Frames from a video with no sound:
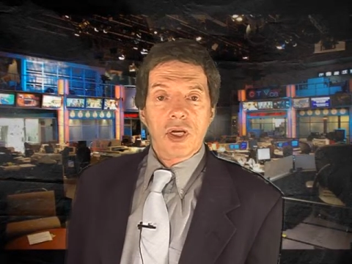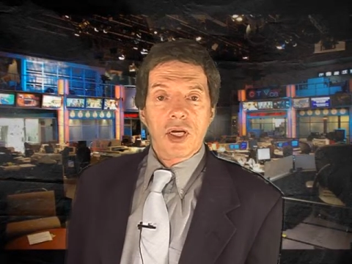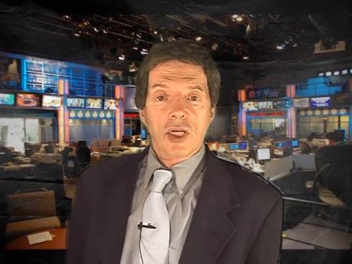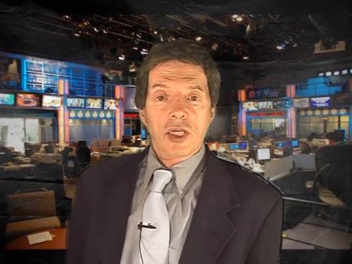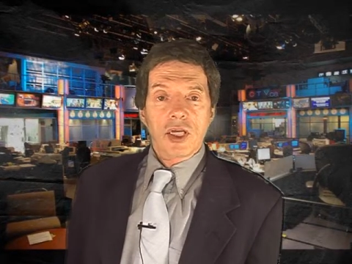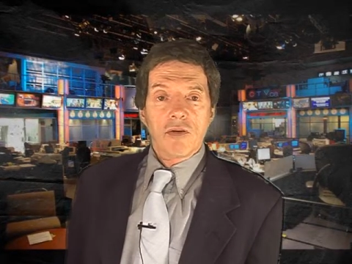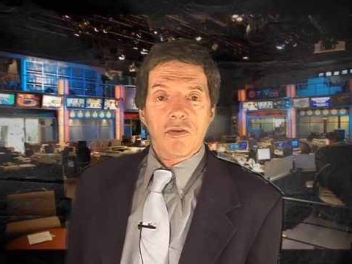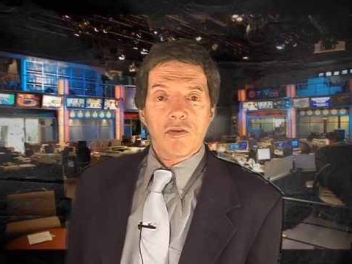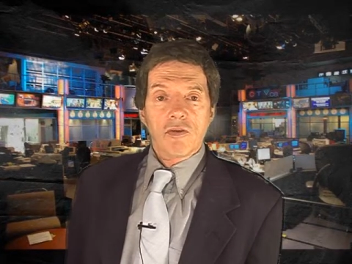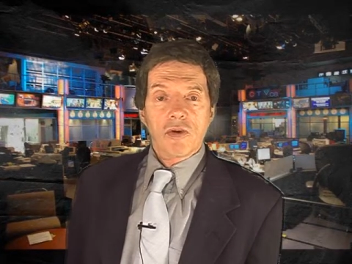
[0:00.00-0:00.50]
I
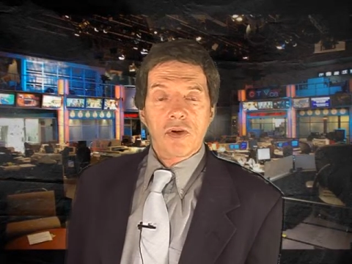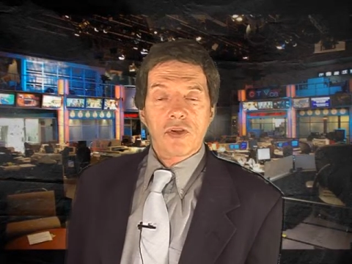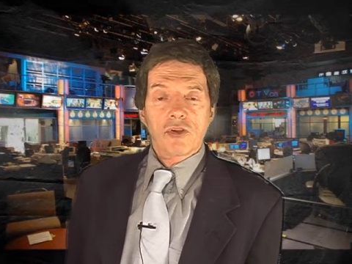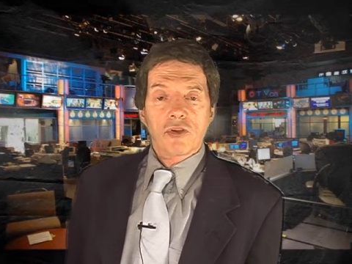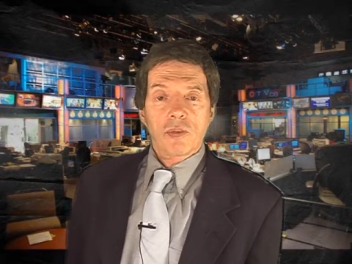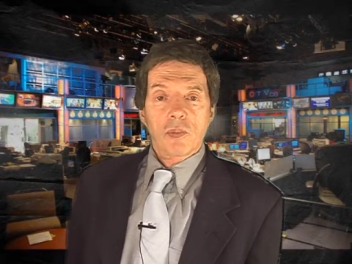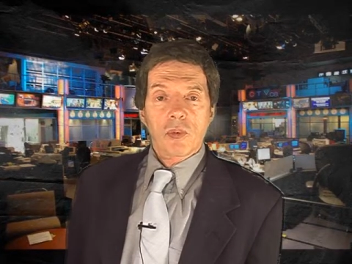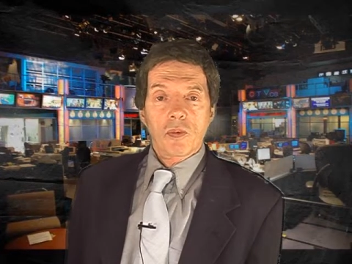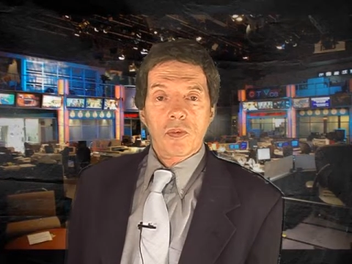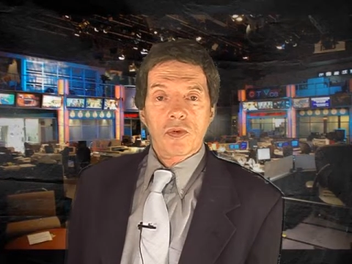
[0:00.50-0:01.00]
gave a very
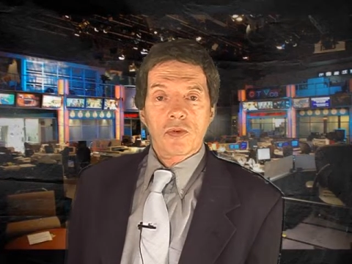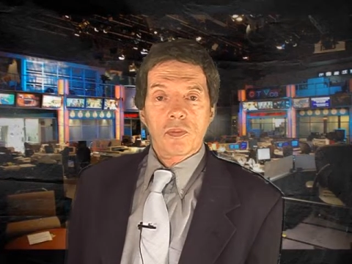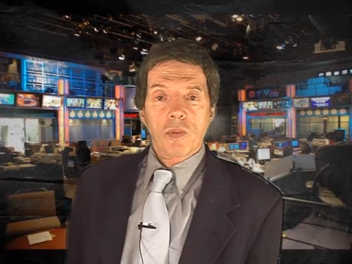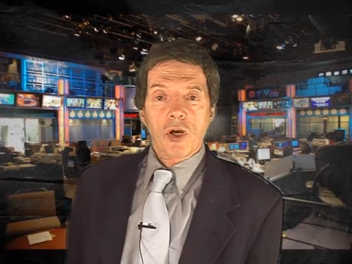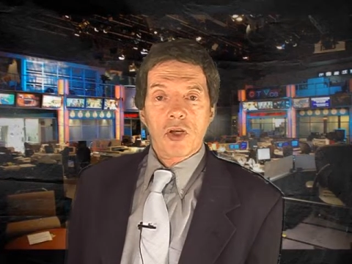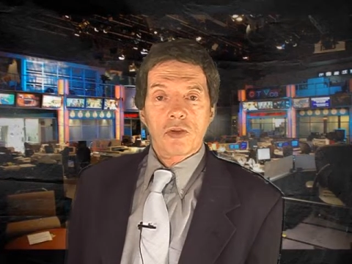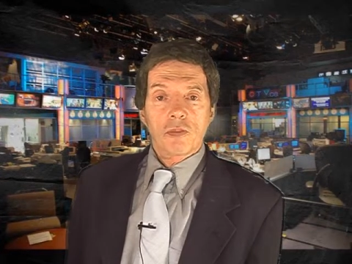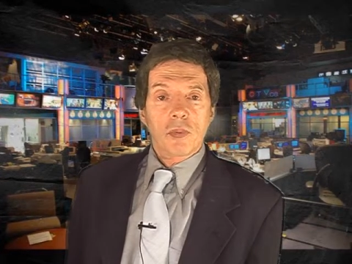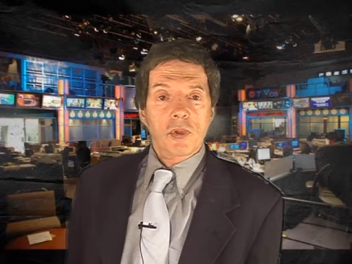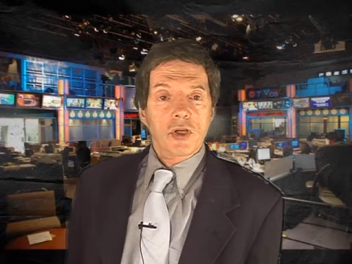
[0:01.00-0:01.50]
simple
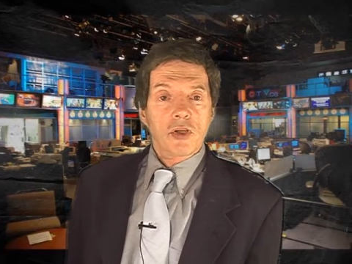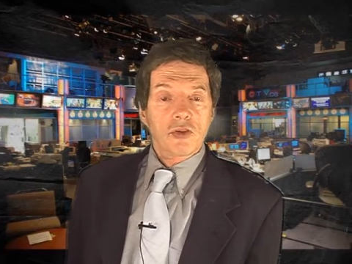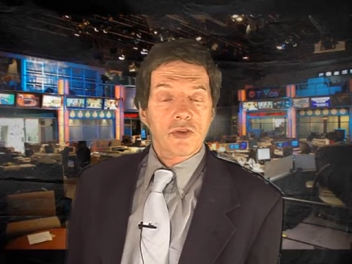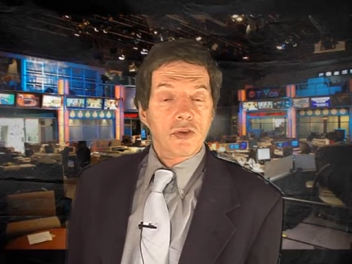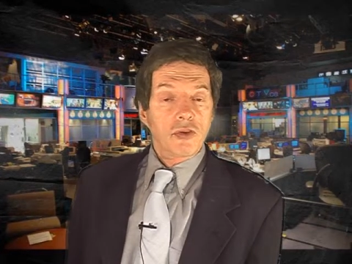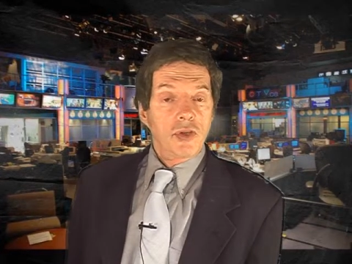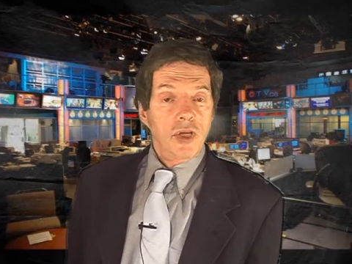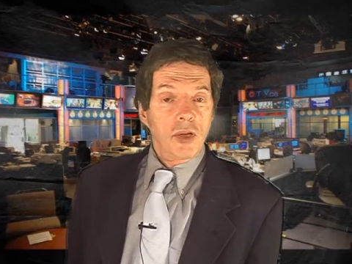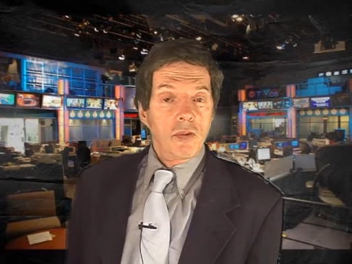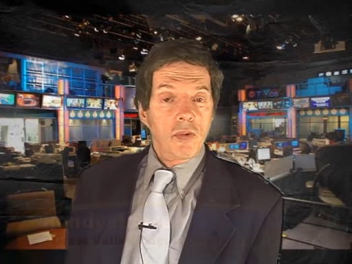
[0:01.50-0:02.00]
response because
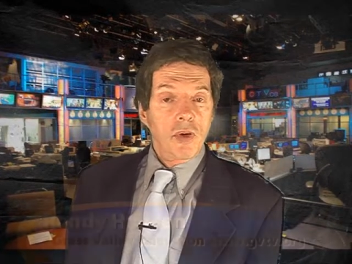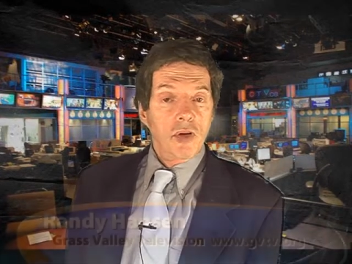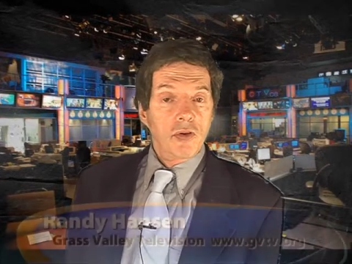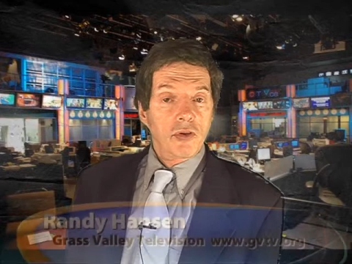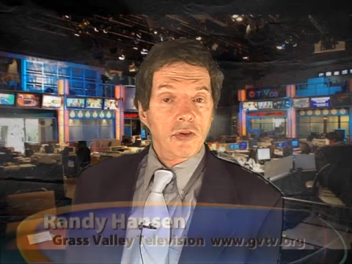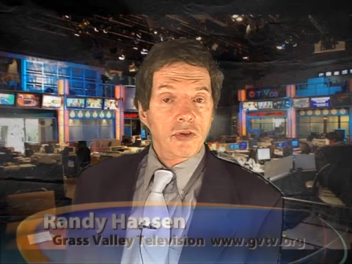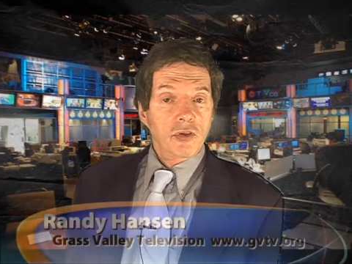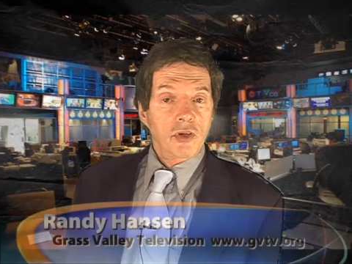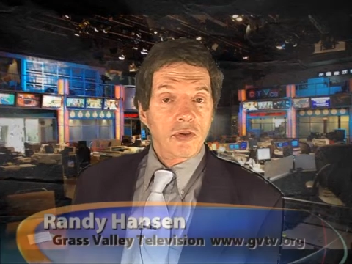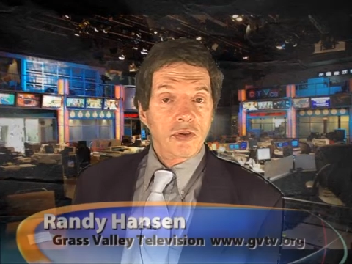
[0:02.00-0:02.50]
today we are
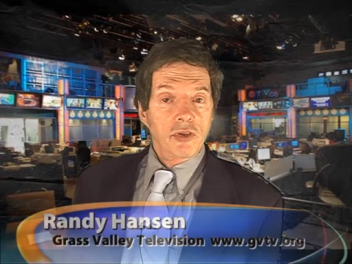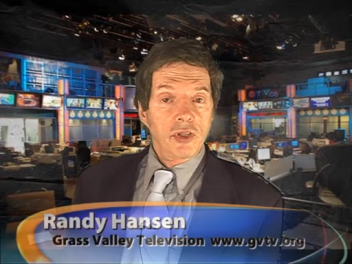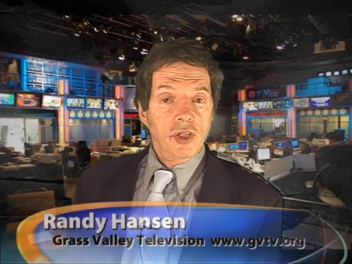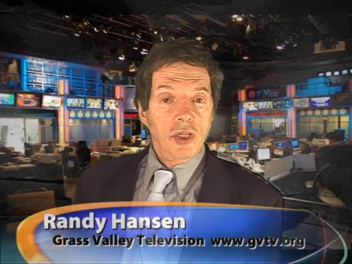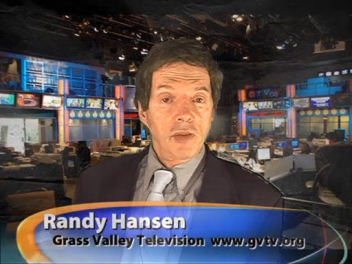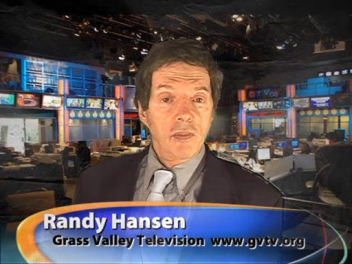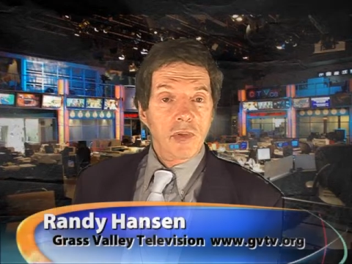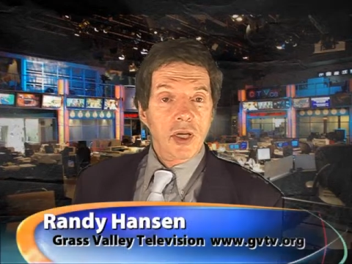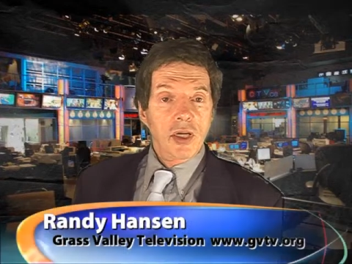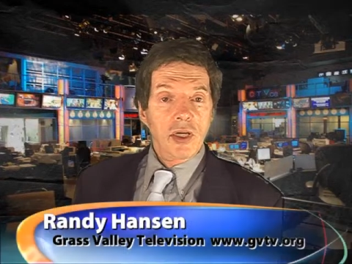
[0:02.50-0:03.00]
discussing
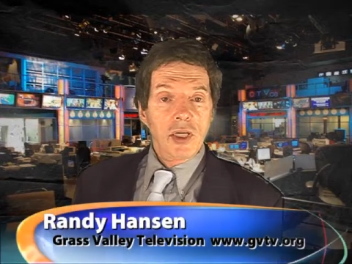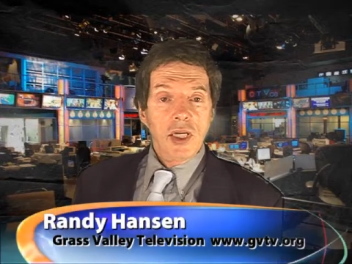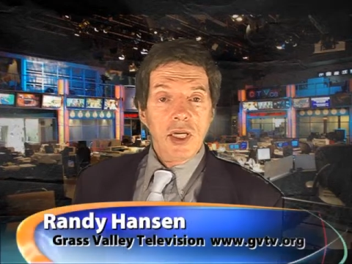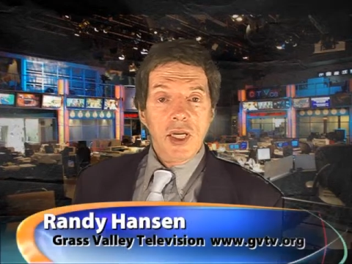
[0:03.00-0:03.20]
Libya.